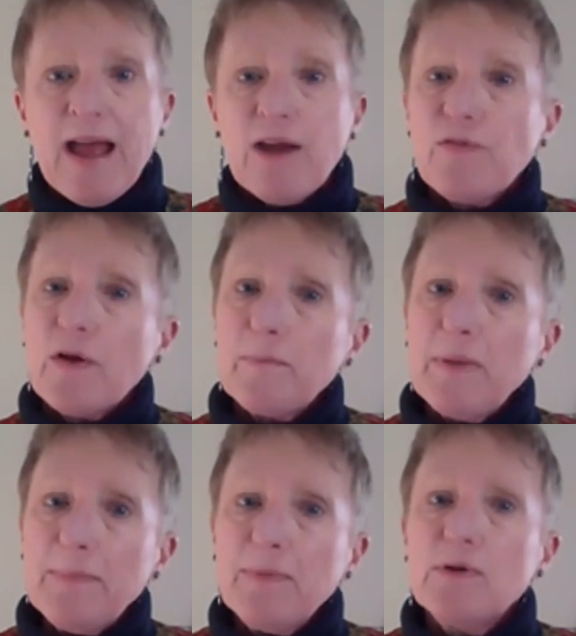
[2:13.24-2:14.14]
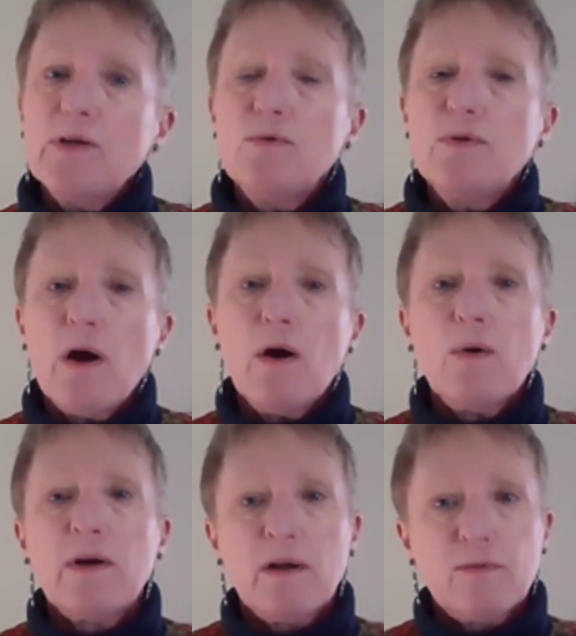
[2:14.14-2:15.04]
If there are people you know
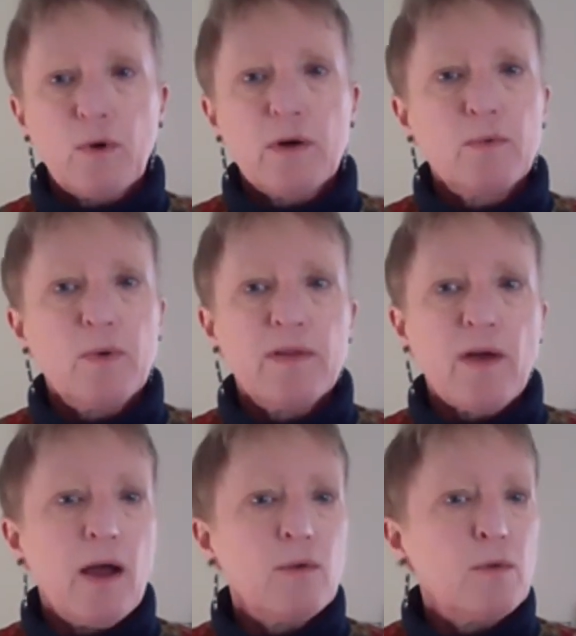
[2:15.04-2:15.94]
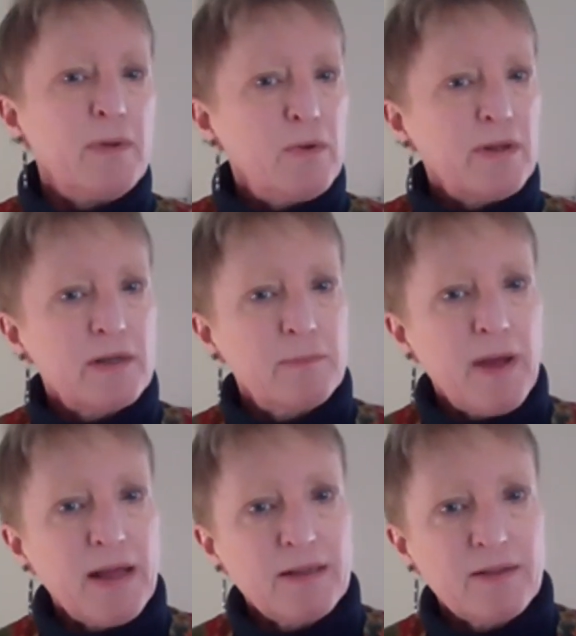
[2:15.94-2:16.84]
and have worked with, I would be willing to
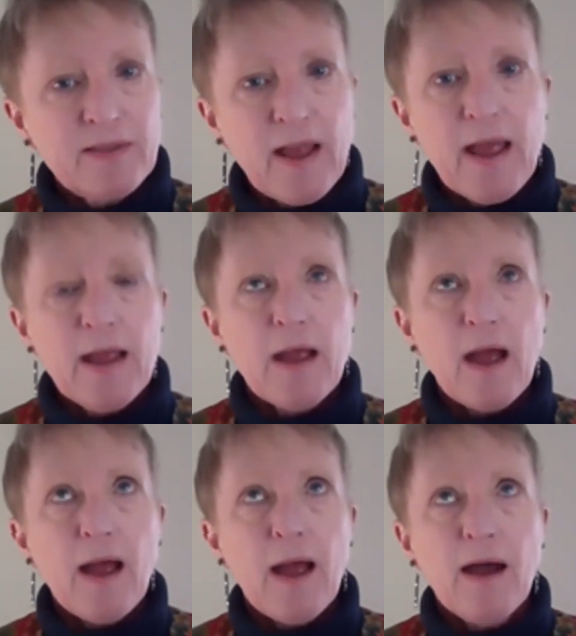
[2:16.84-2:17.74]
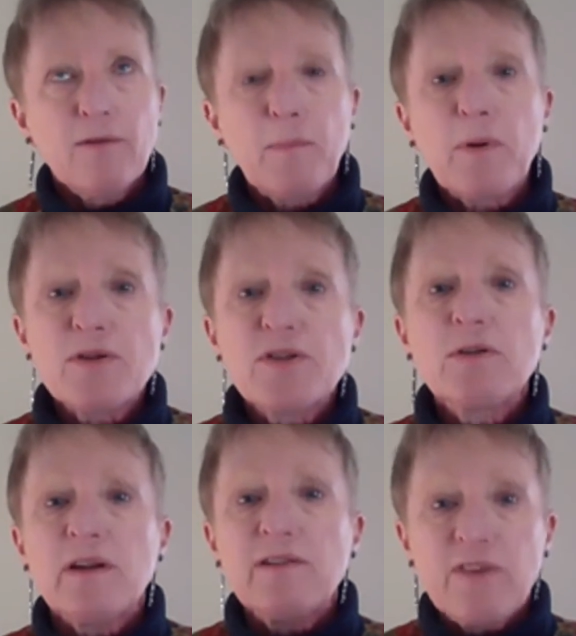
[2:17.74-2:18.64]
bet that they have a
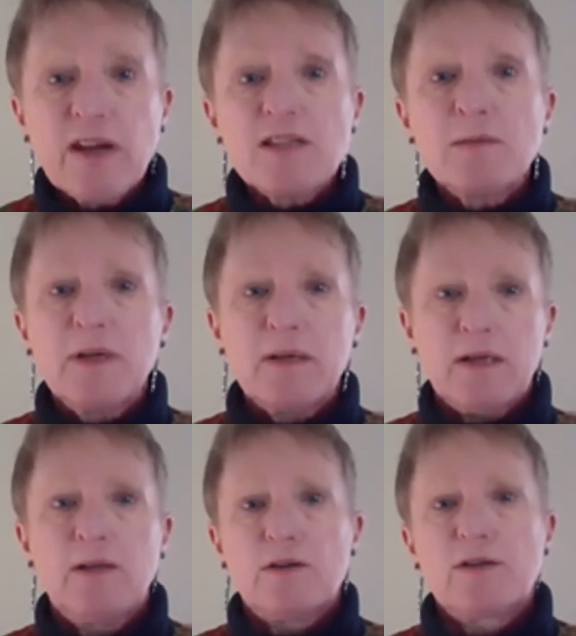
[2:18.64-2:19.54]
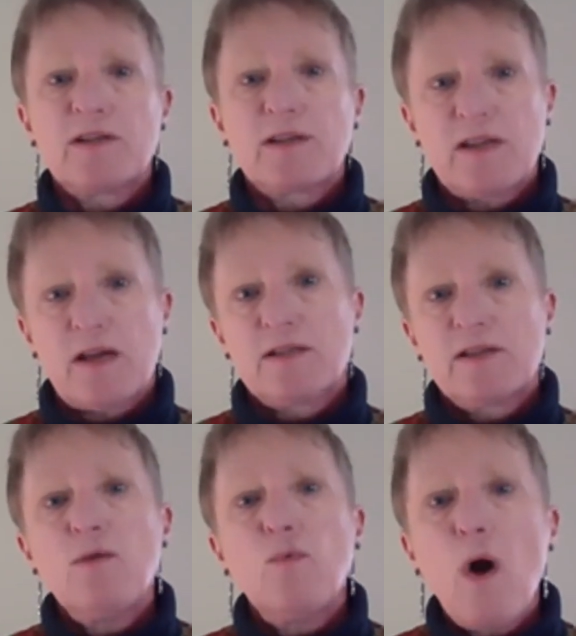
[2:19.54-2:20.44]
personal investment in your success.
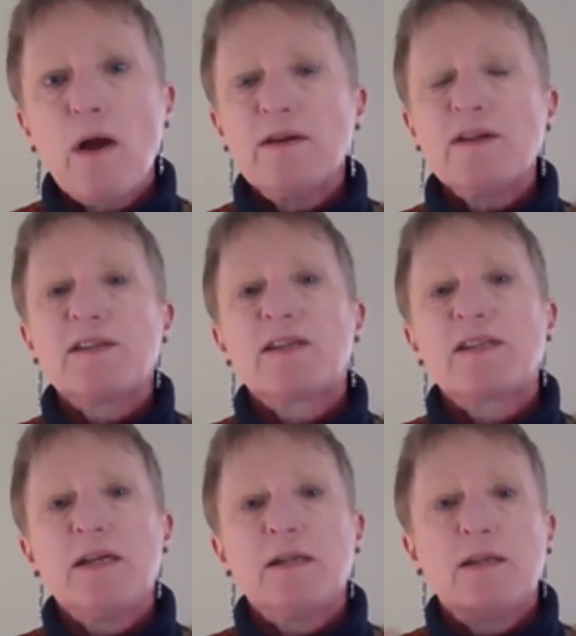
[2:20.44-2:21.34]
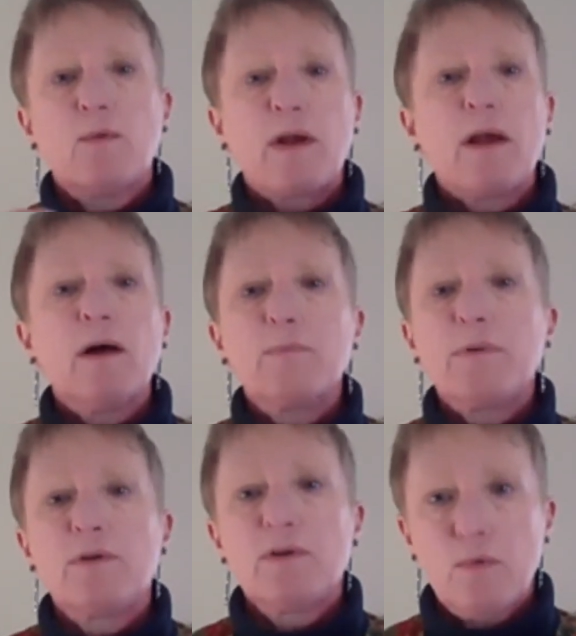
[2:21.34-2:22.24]
They want you to succeed. They want to help
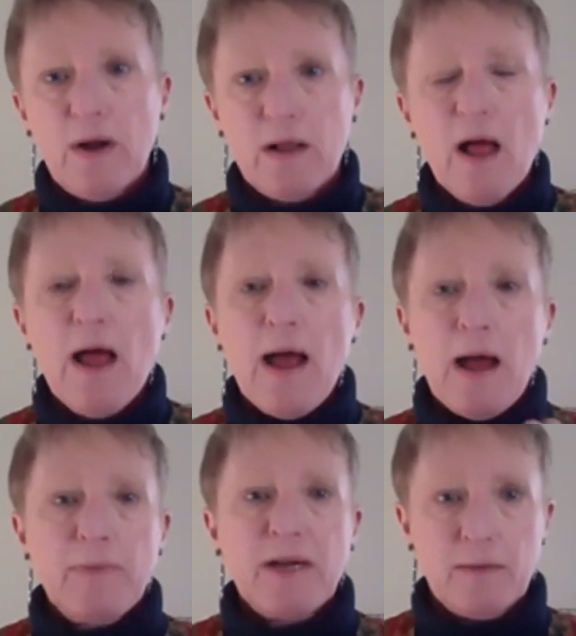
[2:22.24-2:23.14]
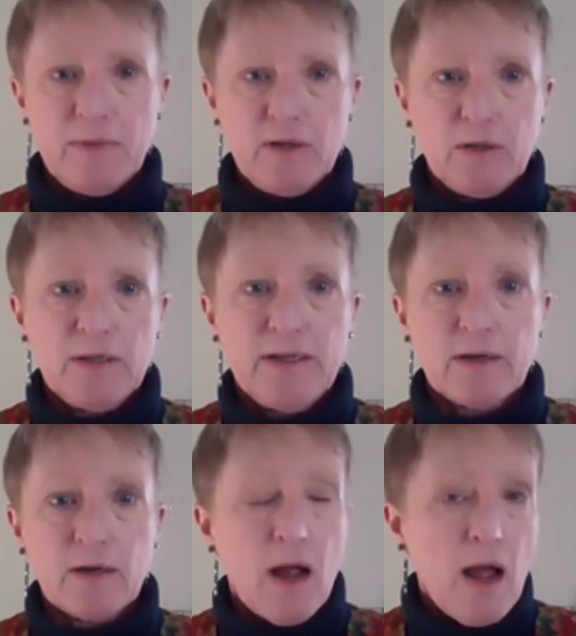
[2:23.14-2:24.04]
you do well and become a good leader.